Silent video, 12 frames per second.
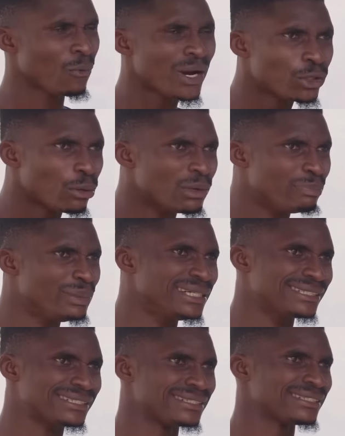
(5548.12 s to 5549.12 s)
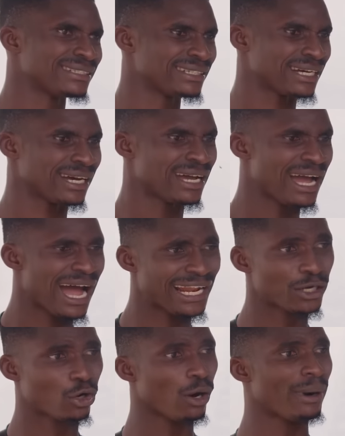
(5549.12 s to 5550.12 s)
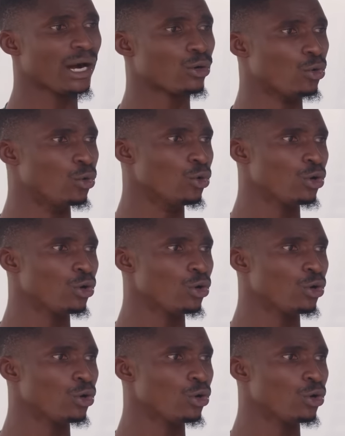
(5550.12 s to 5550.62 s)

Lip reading: Why not be beans? No I don't come back. Oh.